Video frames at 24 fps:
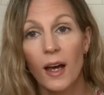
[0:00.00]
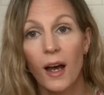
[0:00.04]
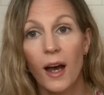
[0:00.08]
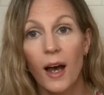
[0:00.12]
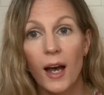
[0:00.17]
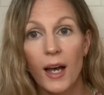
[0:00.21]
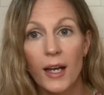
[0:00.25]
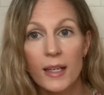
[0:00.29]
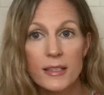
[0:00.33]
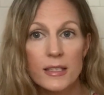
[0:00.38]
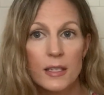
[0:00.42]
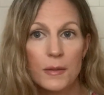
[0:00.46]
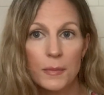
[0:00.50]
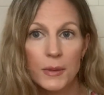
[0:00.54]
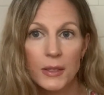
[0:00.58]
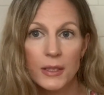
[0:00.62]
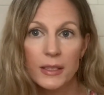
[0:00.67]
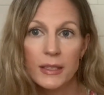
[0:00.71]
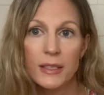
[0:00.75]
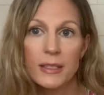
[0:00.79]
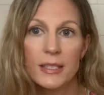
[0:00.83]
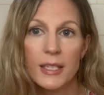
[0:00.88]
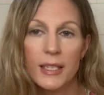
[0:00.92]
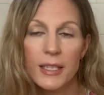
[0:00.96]
I
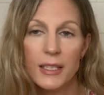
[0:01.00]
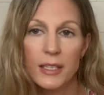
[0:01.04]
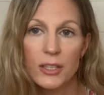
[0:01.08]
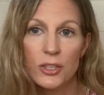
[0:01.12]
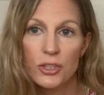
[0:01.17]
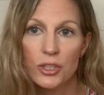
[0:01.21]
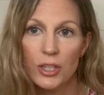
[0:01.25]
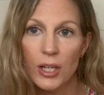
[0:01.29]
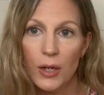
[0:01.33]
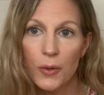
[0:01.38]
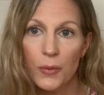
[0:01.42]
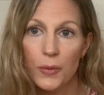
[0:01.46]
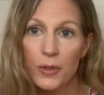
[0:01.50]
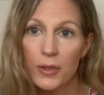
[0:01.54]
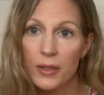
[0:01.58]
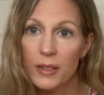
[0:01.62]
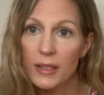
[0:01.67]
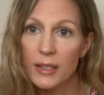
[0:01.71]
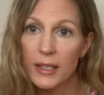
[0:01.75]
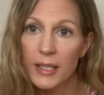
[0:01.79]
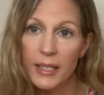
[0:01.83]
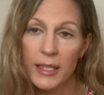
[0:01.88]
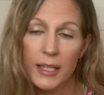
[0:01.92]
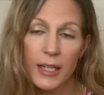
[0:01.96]
typically take a shower
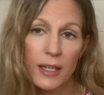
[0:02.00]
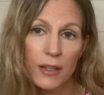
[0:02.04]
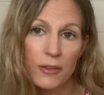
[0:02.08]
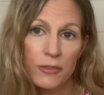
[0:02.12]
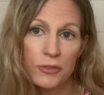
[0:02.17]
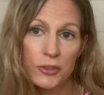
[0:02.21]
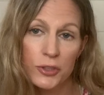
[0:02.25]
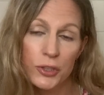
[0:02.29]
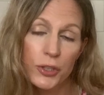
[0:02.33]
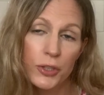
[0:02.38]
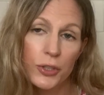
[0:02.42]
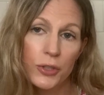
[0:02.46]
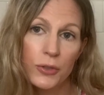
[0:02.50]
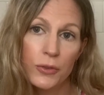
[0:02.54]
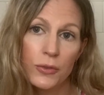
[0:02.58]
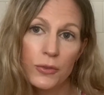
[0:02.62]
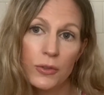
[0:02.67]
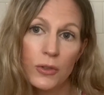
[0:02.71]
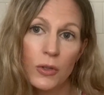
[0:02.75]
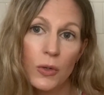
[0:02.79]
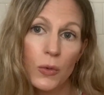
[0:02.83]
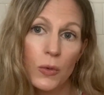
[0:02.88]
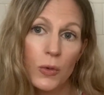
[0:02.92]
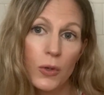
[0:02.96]
late
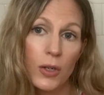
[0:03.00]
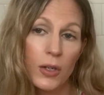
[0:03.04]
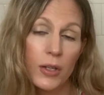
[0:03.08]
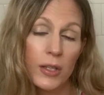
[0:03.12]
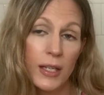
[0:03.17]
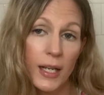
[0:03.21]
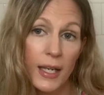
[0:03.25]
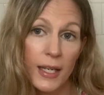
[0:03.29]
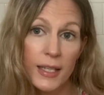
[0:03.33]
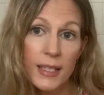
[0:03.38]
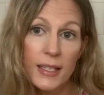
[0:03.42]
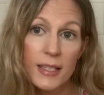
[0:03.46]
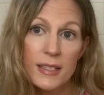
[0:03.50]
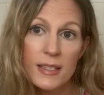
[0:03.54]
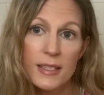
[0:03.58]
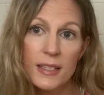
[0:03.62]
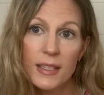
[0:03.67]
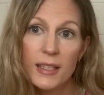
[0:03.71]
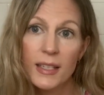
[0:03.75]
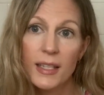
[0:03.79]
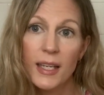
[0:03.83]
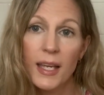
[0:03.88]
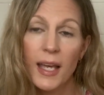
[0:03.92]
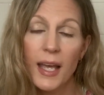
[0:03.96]
afternoon or night,
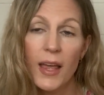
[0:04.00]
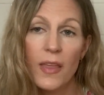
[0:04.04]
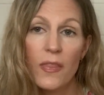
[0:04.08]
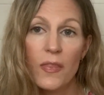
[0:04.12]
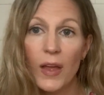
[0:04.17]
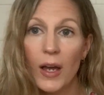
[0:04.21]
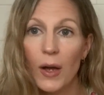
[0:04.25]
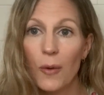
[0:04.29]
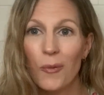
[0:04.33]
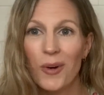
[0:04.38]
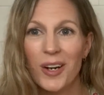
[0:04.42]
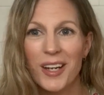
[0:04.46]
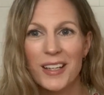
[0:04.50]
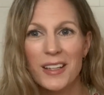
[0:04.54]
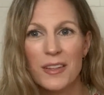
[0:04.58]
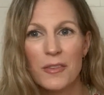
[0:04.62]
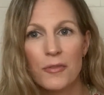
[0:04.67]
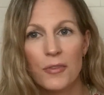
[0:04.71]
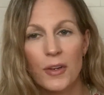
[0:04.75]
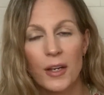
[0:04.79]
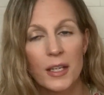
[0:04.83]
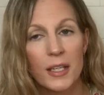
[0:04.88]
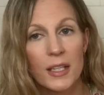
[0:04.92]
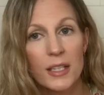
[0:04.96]
and that way
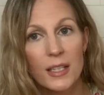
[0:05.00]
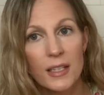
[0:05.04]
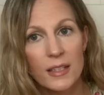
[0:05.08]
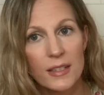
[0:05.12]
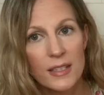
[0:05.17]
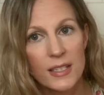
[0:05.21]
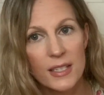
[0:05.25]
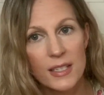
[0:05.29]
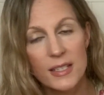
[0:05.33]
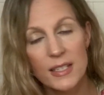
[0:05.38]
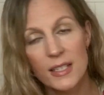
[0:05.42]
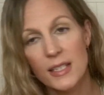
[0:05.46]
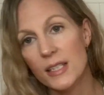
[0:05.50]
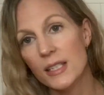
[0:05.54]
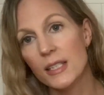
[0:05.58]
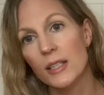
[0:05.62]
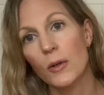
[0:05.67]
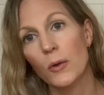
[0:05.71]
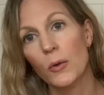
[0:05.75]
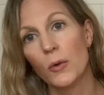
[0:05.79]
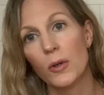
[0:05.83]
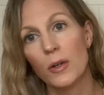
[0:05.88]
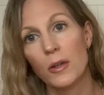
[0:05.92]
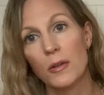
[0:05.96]
if I get dizzy
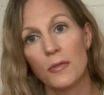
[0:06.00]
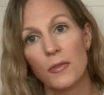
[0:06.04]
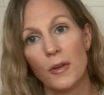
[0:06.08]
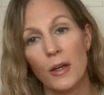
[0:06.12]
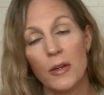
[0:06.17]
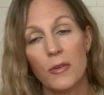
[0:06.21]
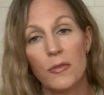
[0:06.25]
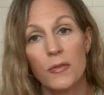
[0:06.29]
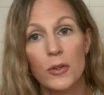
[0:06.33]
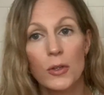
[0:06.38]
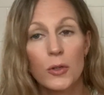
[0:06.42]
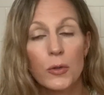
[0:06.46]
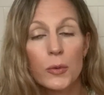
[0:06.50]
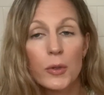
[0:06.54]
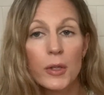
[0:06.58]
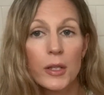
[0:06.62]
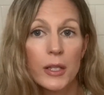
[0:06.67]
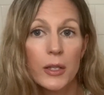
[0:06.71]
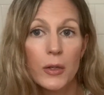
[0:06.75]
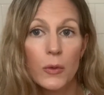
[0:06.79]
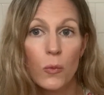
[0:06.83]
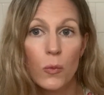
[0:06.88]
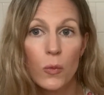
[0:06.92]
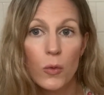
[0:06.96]
or if I feel
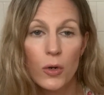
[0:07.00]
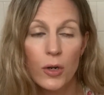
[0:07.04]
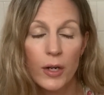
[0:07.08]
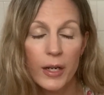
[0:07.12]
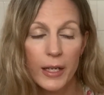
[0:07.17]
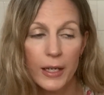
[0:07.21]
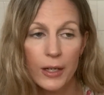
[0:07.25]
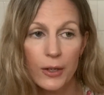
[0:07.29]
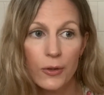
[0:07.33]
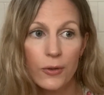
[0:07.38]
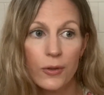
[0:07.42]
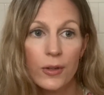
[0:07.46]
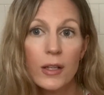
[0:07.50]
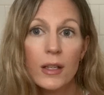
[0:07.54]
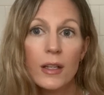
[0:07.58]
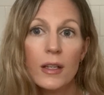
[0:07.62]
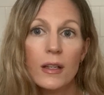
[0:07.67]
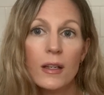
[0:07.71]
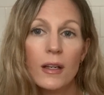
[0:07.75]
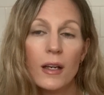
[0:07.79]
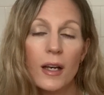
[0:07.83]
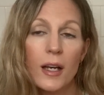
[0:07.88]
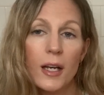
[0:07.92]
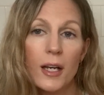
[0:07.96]
really worn out,
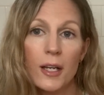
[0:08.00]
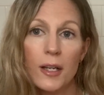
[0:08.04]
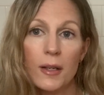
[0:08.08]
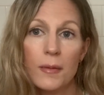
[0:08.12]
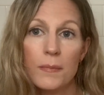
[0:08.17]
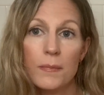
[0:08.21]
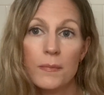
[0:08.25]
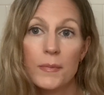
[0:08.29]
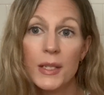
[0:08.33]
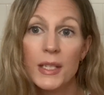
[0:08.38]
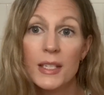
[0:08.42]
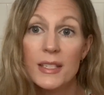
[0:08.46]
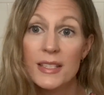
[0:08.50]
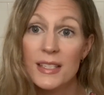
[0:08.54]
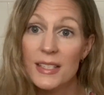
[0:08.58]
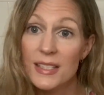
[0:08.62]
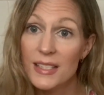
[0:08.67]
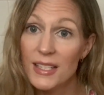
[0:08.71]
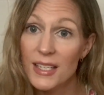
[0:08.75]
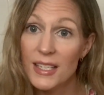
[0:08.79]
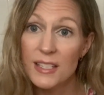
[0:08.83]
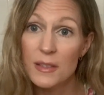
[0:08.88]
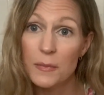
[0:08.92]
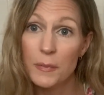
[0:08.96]
because it
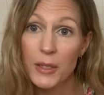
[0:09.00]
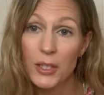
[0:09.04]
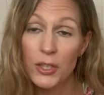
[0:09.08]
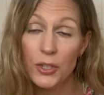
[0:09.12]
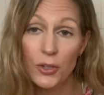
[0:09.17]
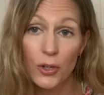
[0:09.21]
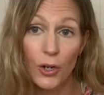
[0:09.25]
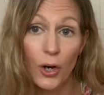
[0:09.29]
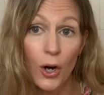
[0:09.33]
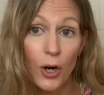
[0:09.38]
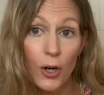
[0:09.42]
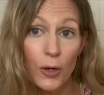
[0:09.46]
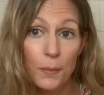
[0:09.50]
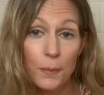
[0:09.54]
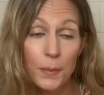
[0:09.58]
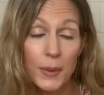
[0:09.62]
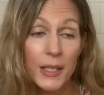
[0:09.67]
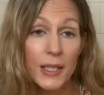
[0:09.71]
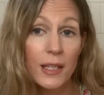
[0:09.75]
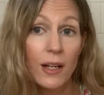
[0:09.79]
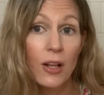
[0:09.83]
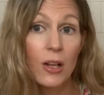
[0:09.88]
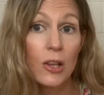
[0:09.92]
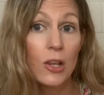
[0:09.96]
does make your heart
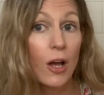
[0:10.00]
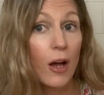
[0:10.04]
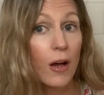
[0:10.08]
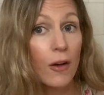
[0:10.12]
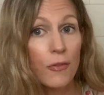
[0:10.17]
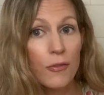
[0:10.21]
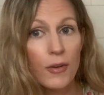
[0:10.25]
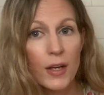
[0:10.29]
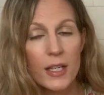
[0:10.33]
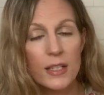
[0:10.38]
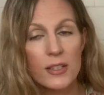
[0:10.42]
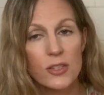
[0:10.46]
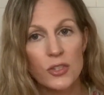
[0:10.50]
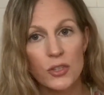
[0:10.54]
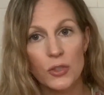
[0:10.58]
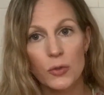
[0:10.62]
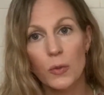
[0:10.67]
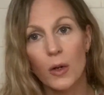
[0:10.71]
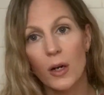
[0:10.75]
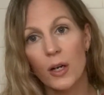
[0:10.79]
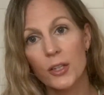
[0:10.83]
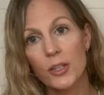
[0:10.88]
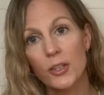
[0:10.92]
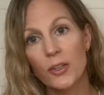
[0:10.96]
beat a lot faster
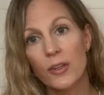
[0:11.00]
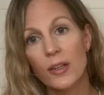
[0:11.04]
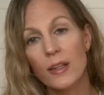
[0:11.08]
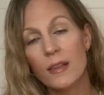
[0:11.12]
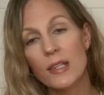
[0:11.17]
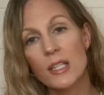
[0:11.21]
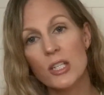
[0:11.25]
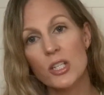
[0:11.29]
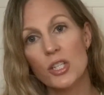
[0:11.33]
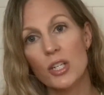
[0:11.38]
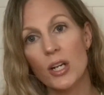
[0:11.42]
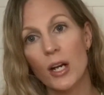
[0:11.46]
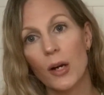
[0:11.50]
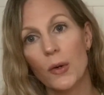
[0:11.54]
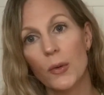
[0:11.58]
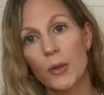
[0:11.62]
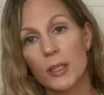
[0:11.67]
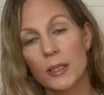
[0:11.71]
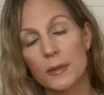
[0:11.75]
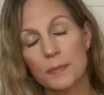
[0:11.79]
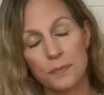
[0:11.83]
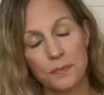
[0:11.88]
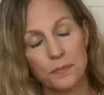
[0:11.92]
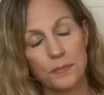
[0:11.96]
while you're in the
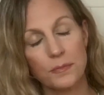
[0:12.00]
shower.